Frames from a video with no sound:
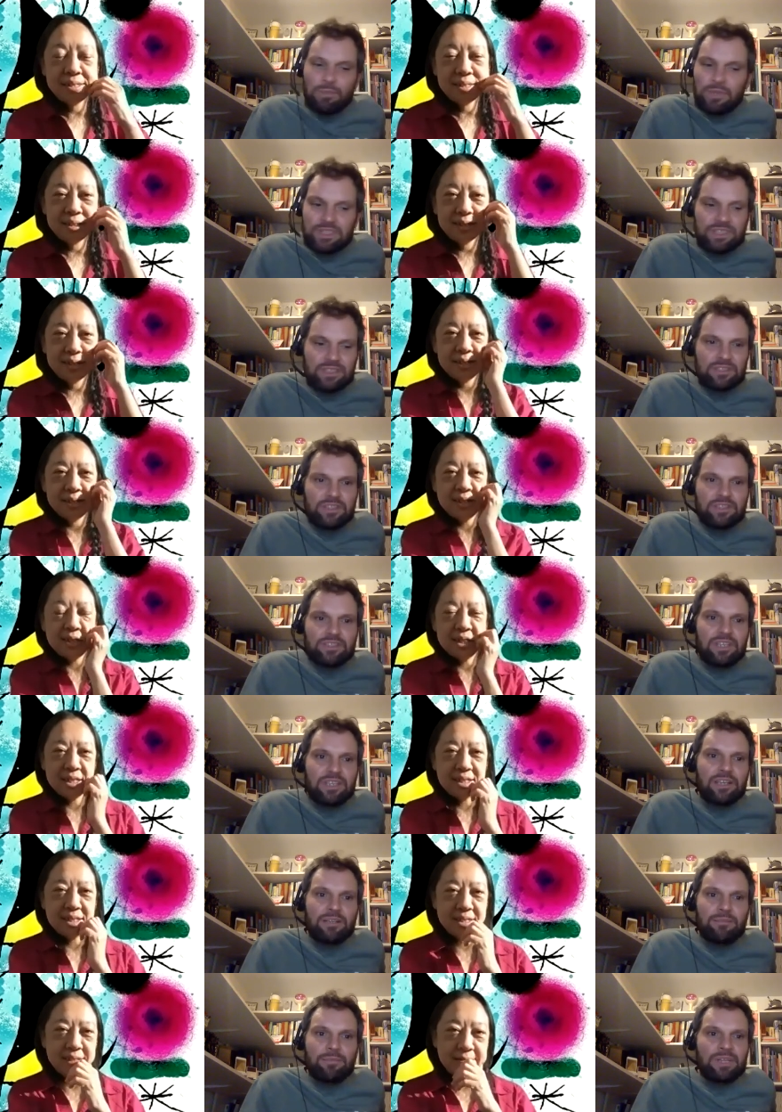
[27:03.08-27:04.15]
Speaker 1: much does
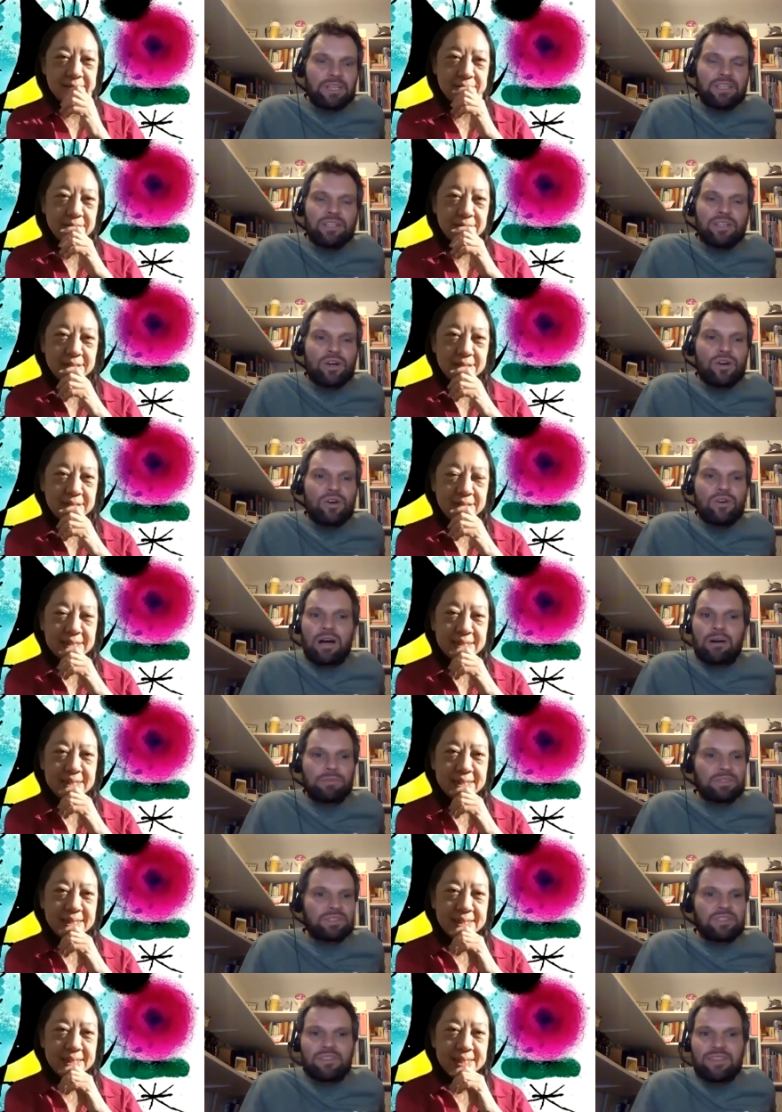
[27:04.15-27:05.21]
anybody know how
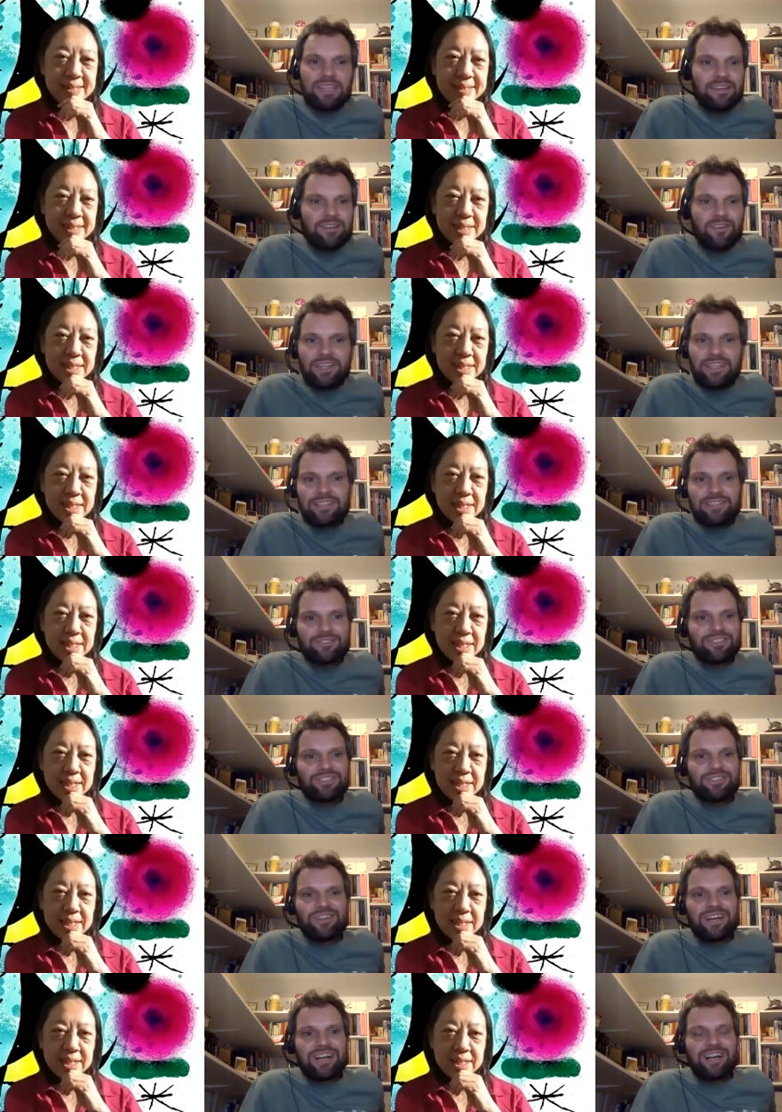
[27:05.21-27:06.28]
much theory do
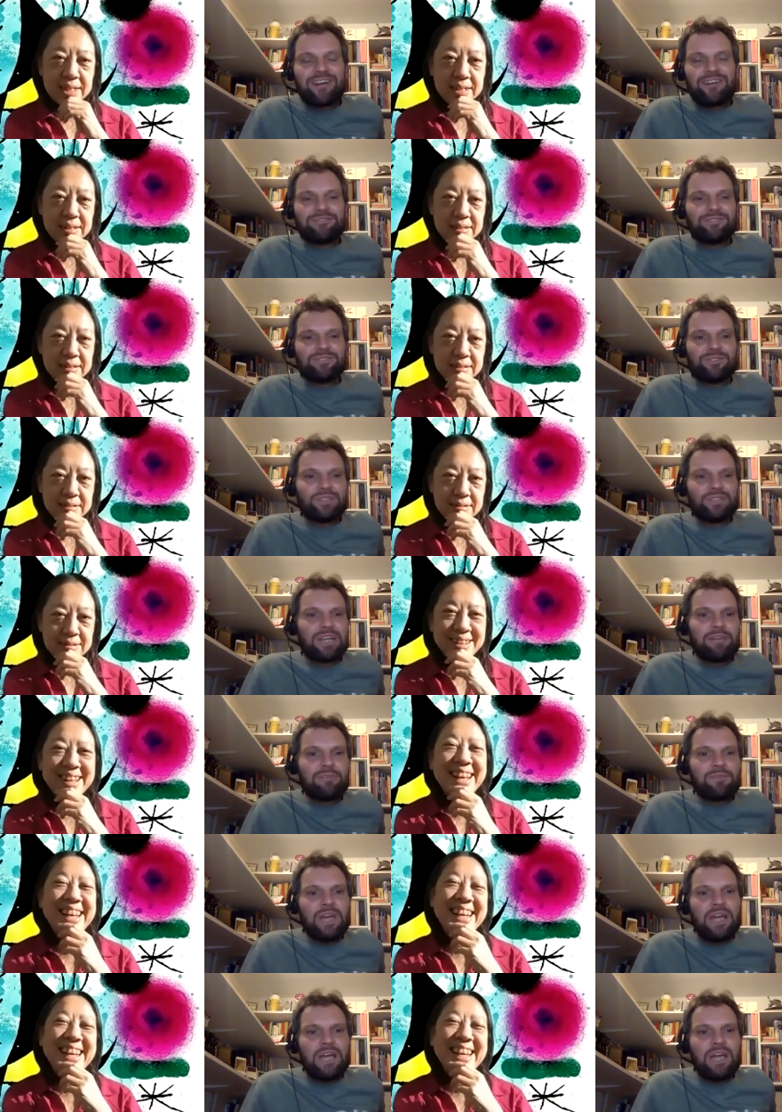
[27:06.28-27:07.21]
you have do you have